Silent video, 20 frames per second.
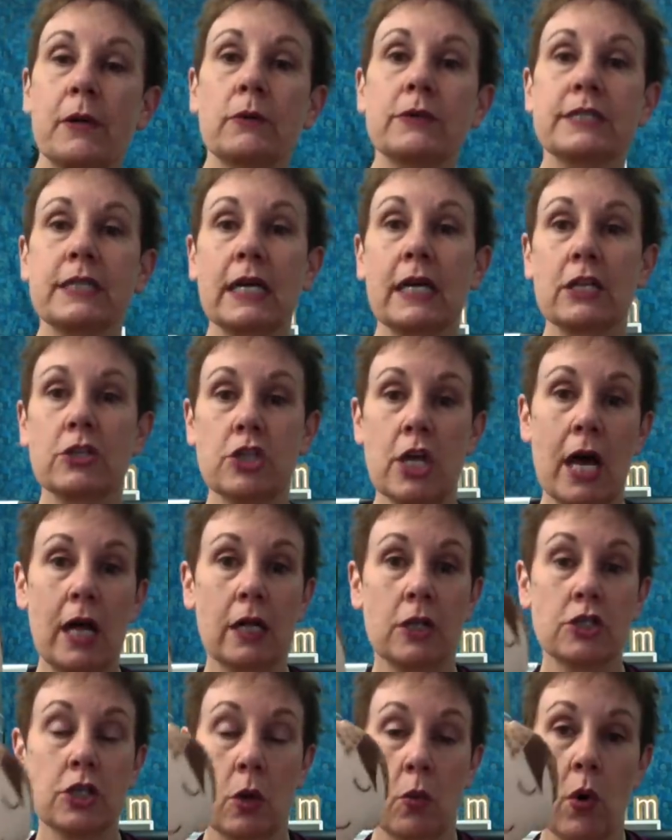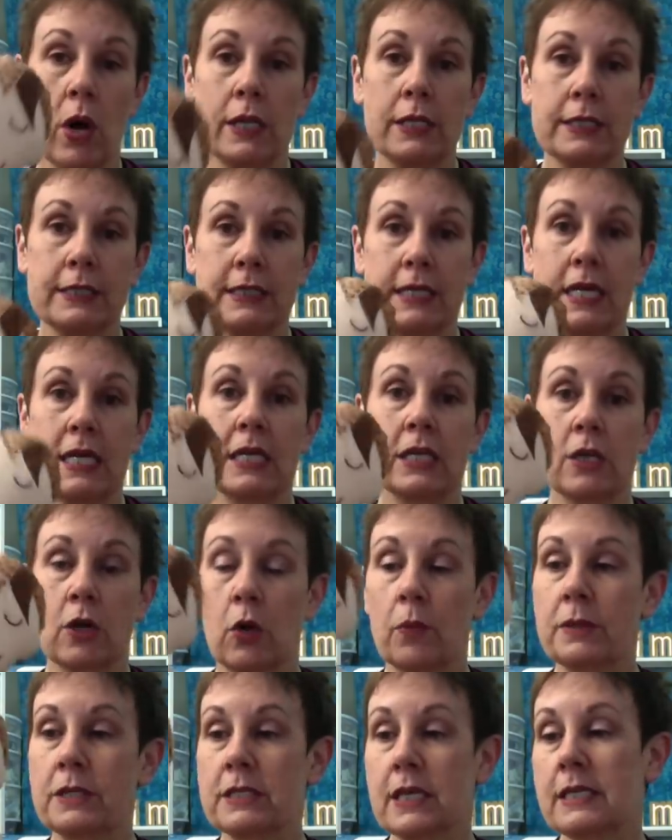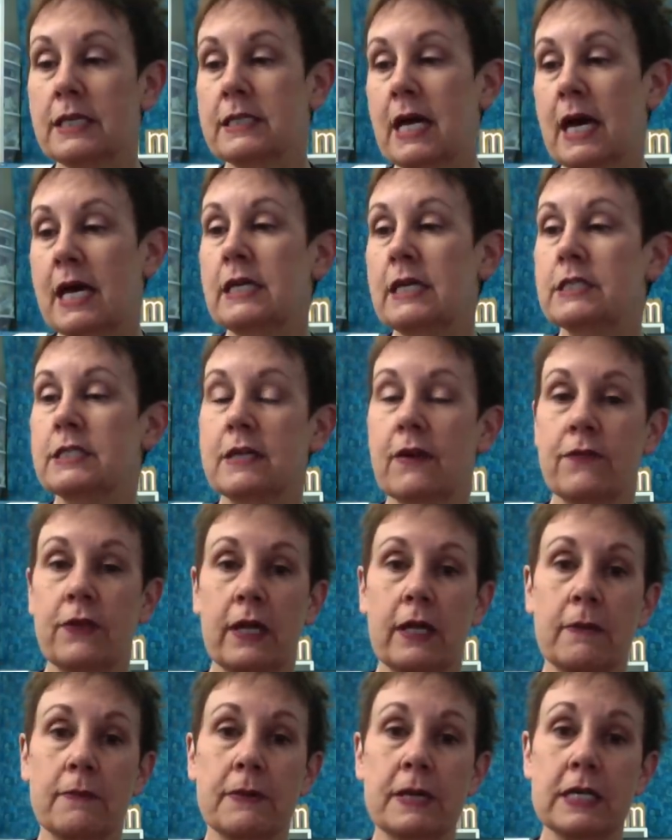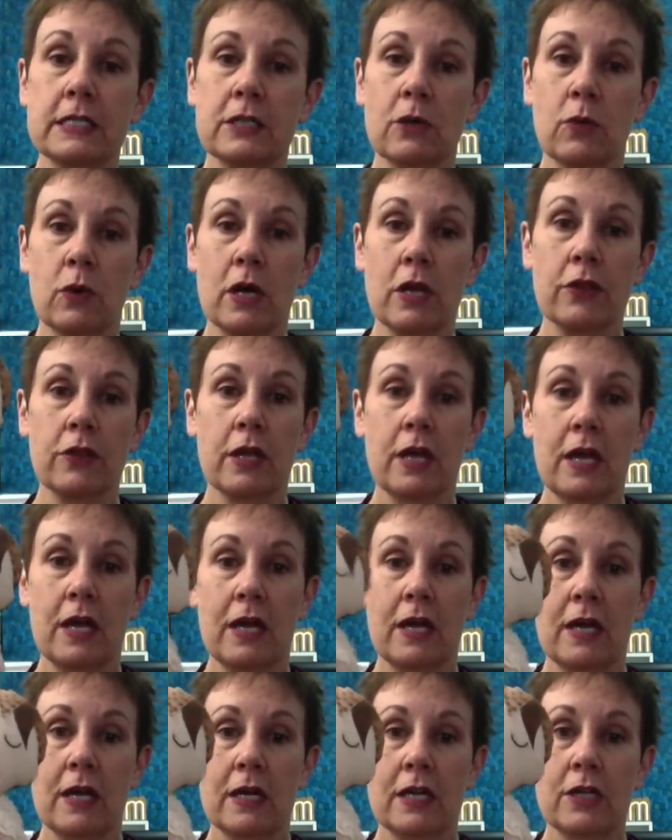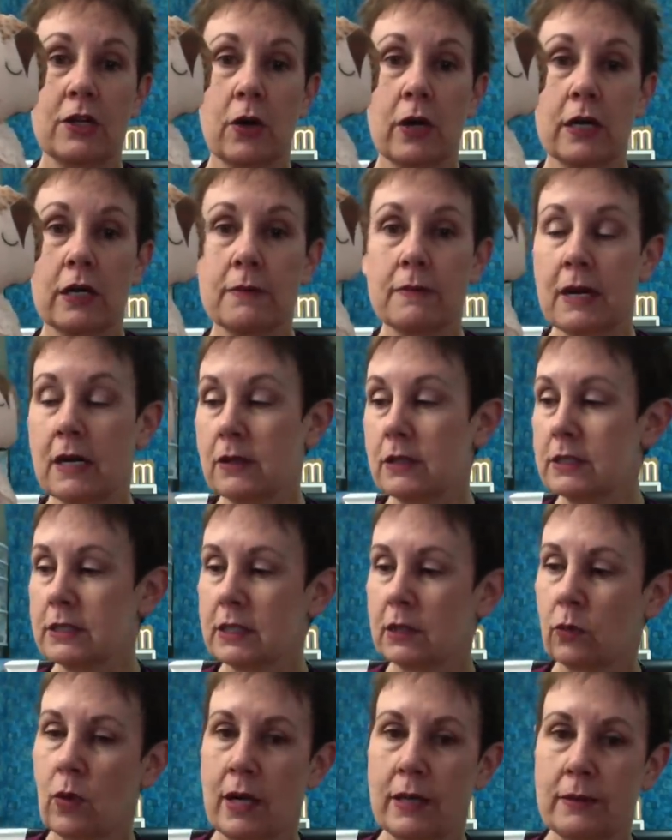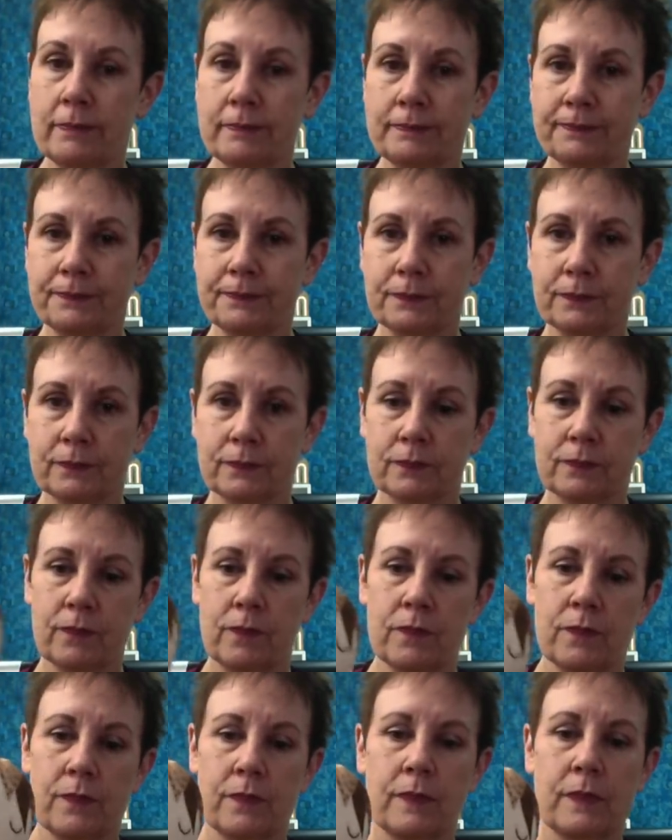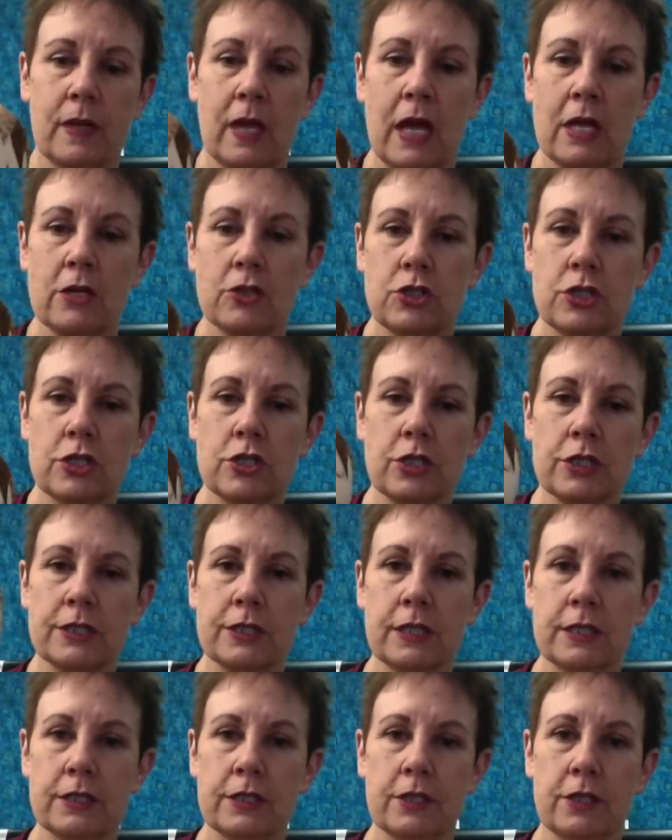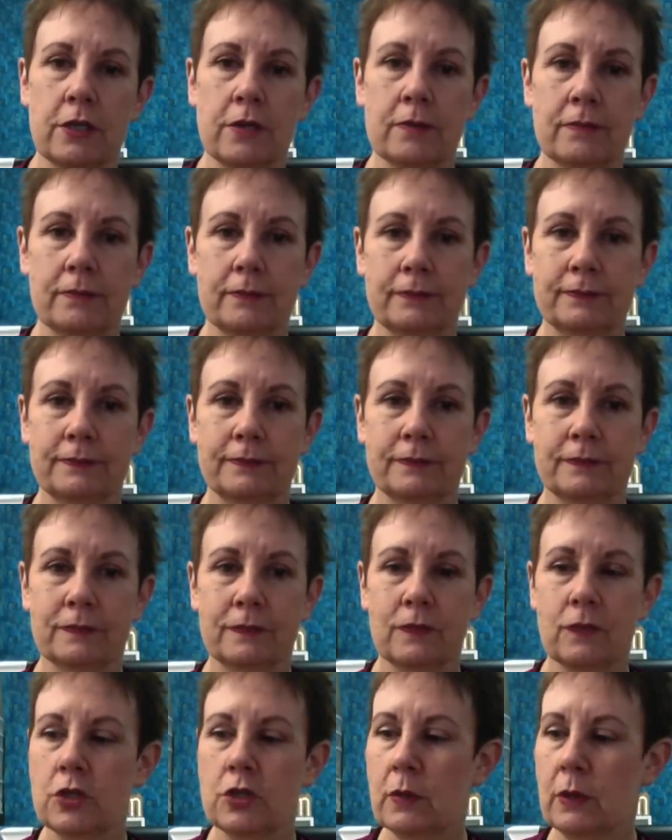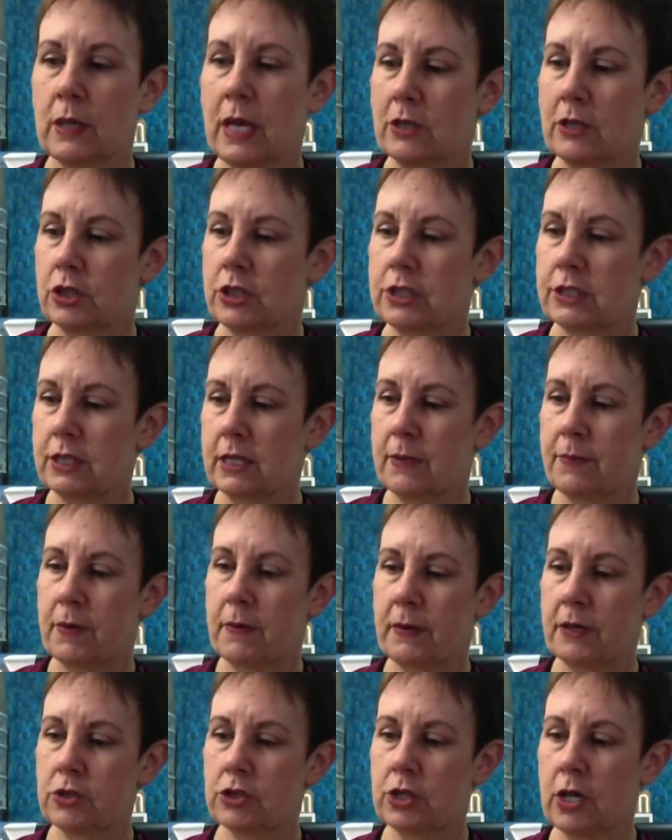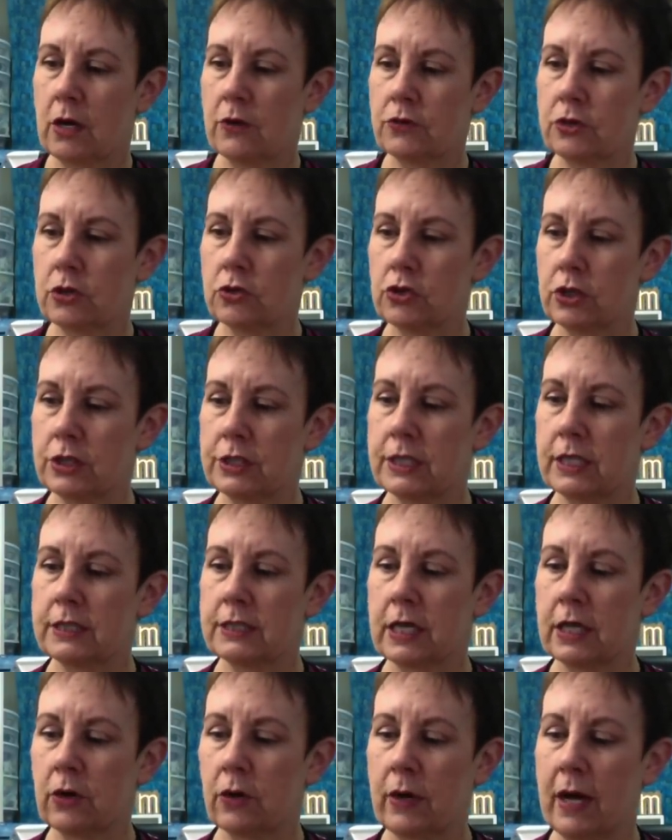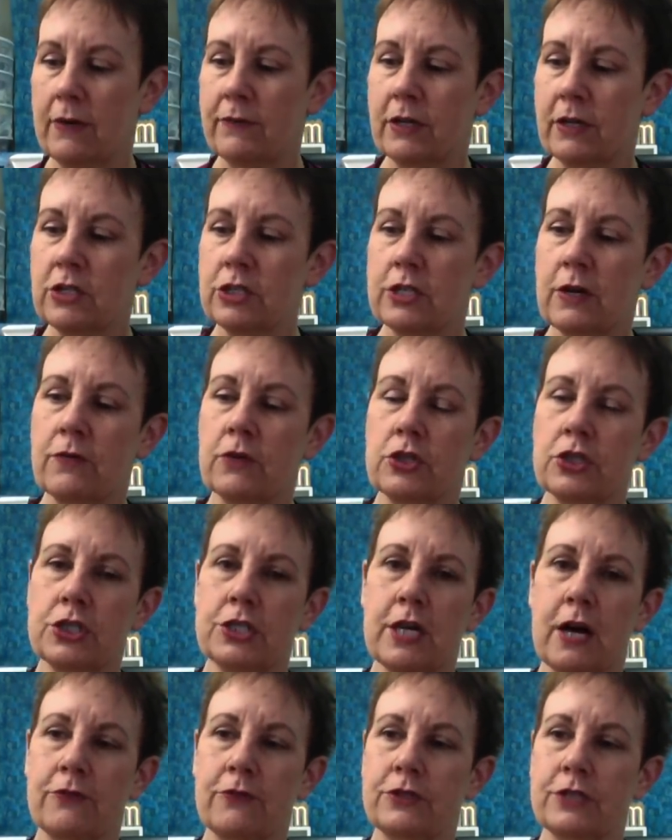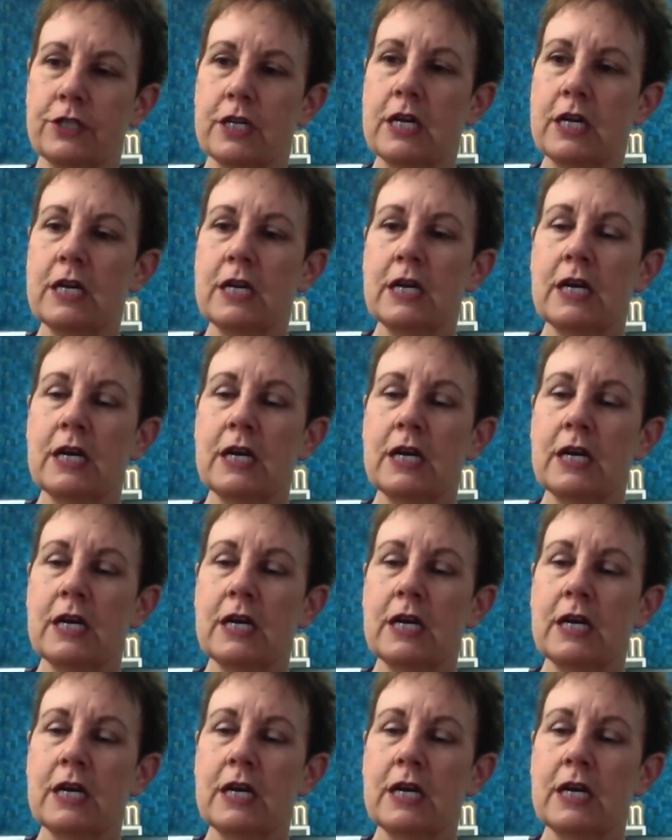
But it was like a challenge. I wanted to see, you know, besides cutting stuff I can piece it with, you know, I can make this little one. And she just sits here. She will actually sit up on my shelf. She usually sits. I don't have. I just have her stuffed.